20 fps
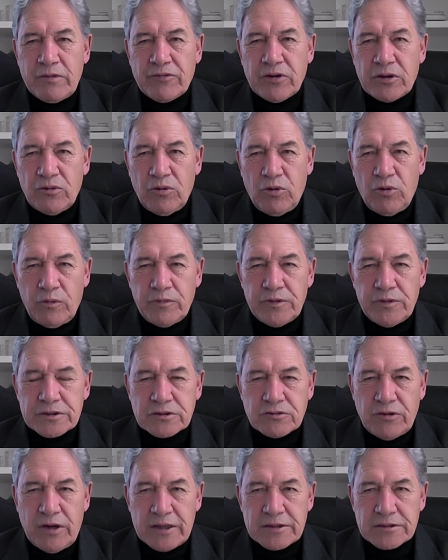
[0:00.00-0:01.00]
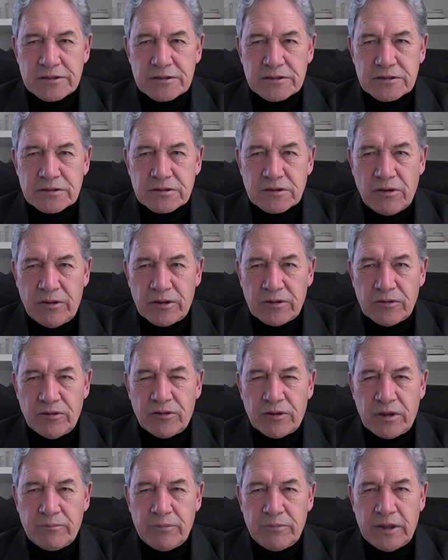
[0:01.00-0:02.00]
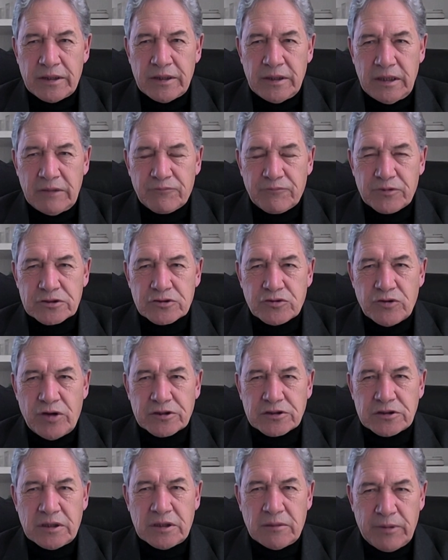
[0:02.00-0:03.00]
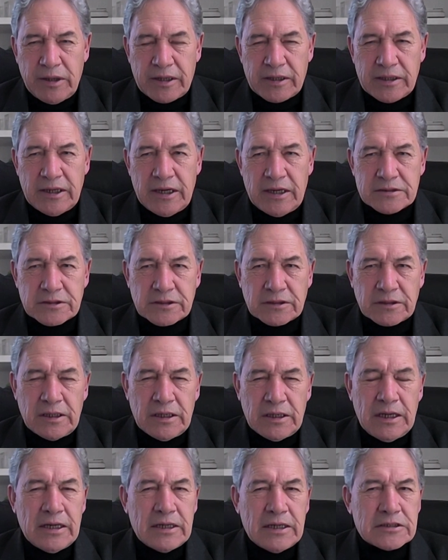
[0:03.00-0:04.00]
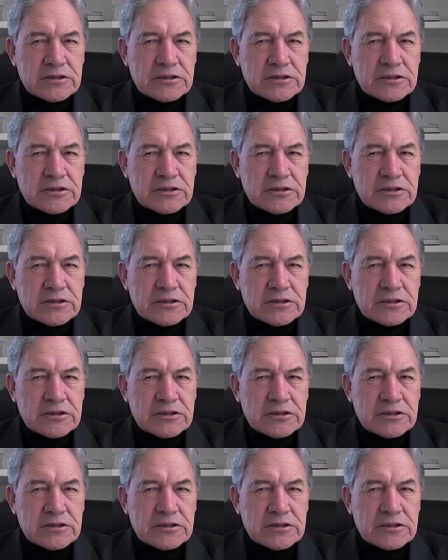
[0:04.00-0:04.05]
We've got all this crisis going on about infrastructure and about housing.